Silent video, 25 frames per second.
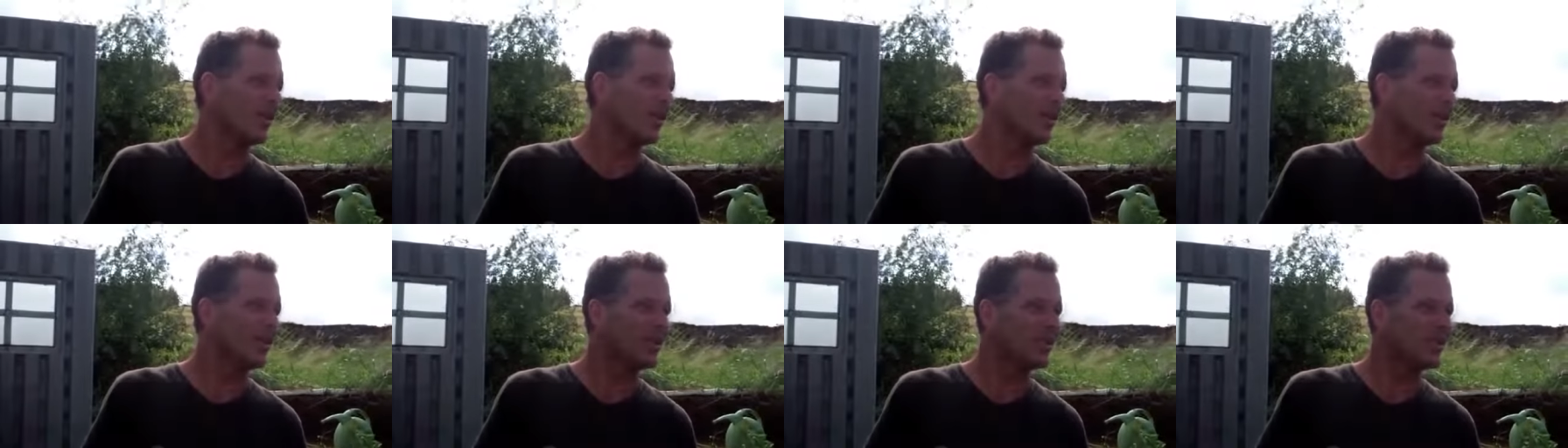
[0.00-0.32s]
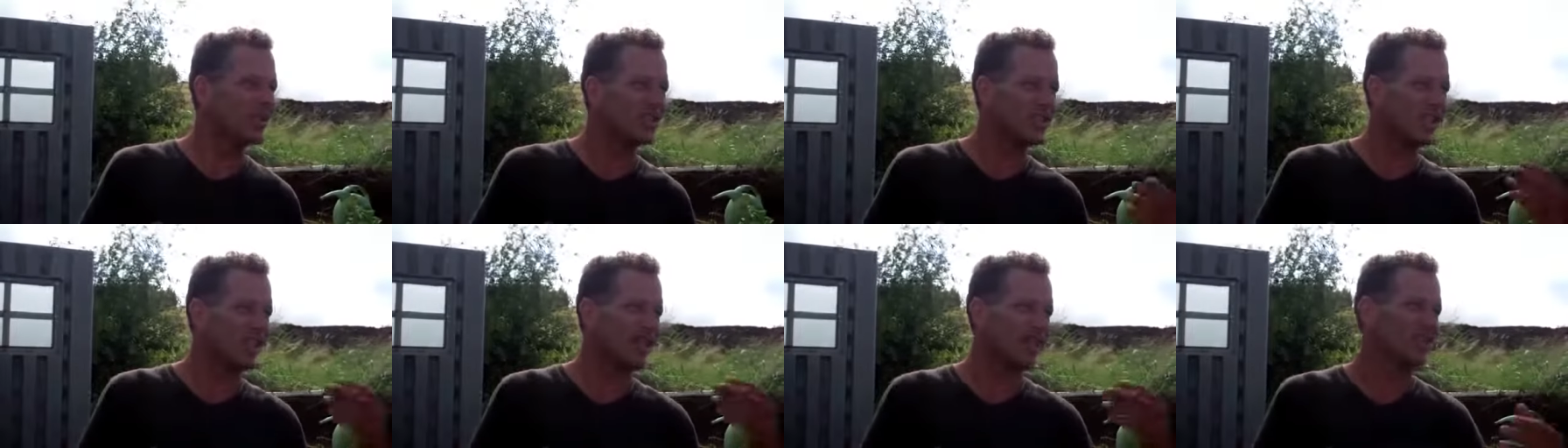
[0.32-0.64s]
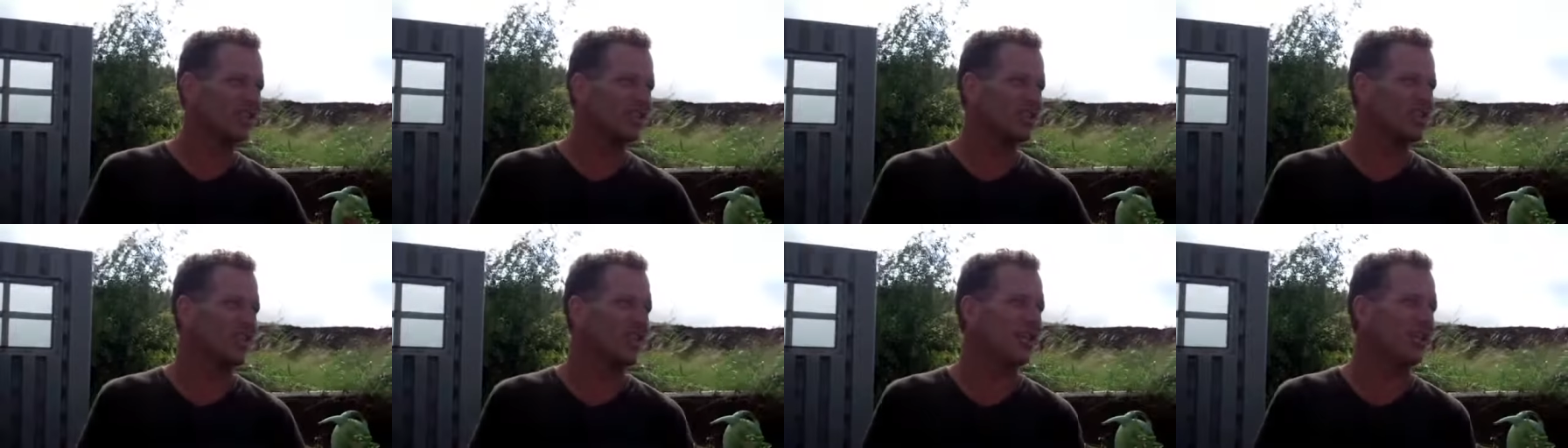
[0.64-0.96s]
We just got to
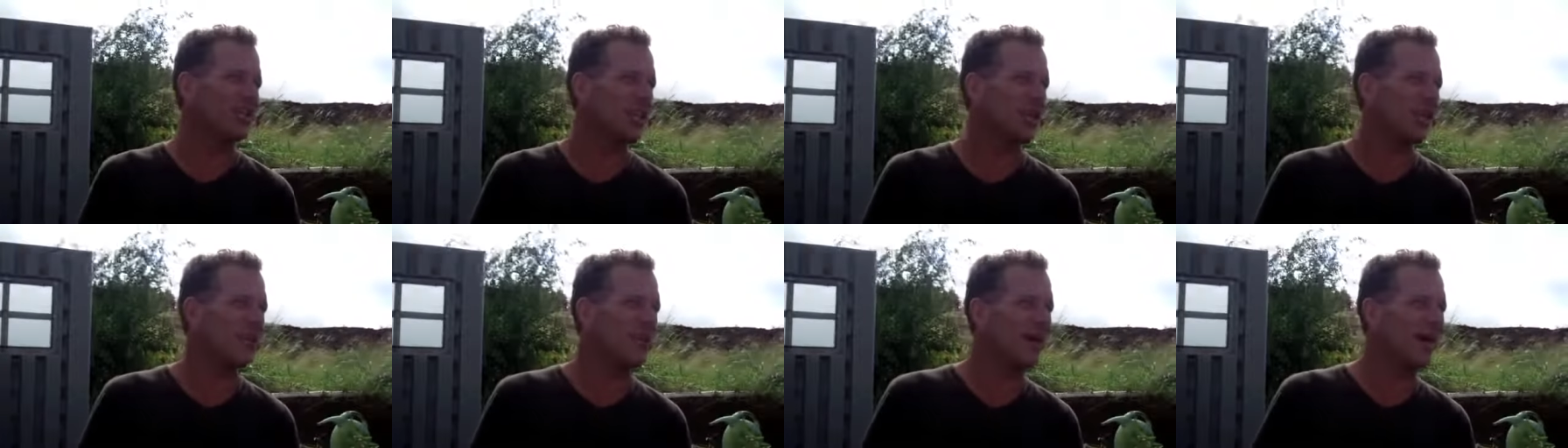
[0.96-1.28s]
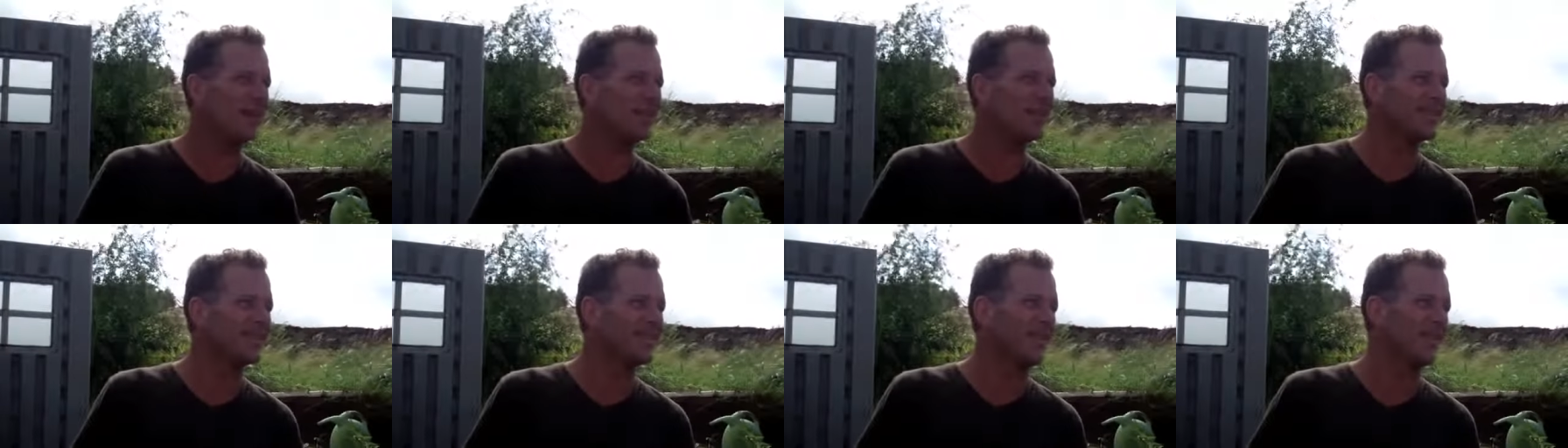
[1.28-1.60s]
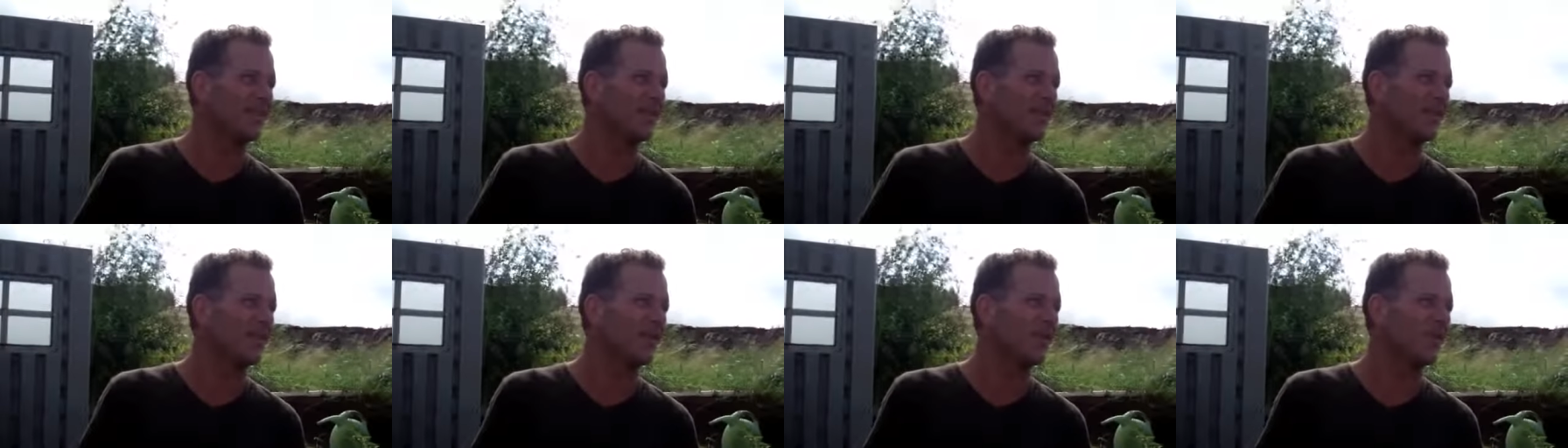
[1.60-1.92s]
change our
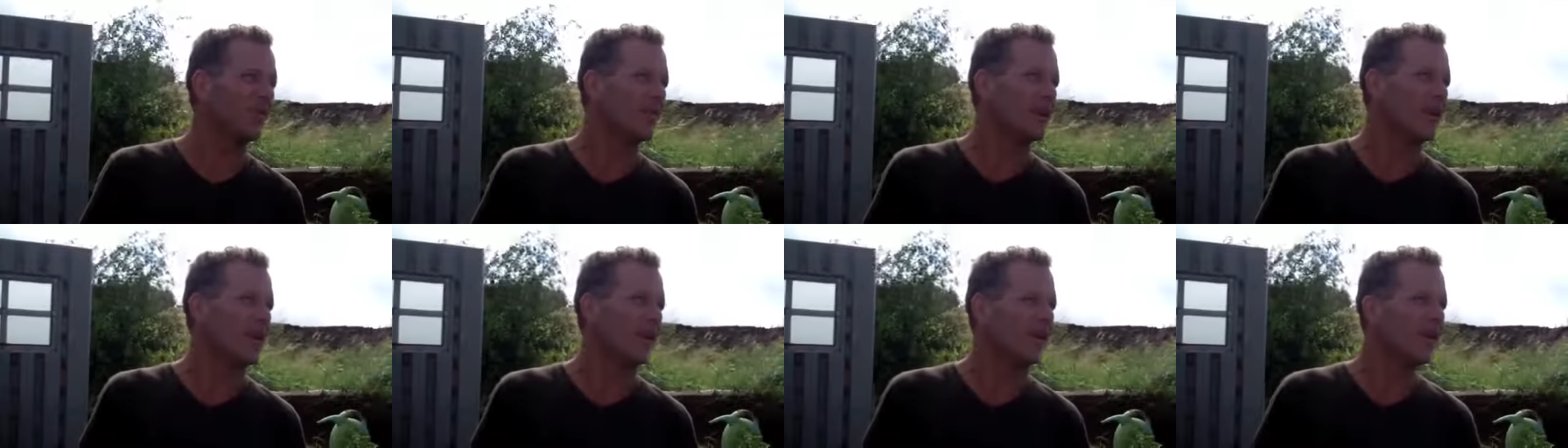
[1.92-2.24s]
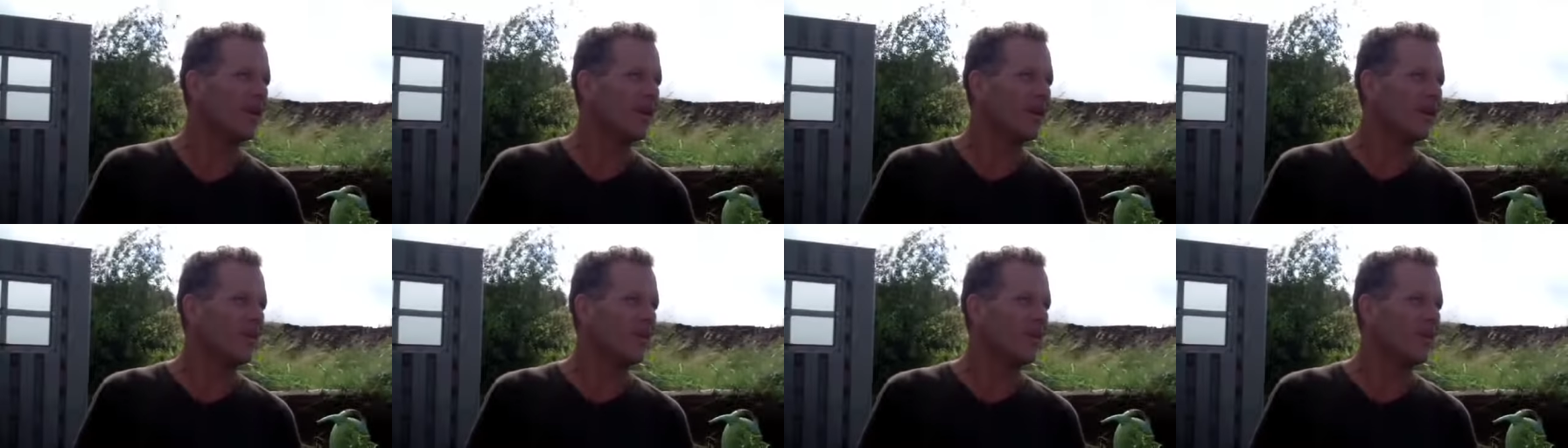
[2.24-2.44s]
mindset a little bit.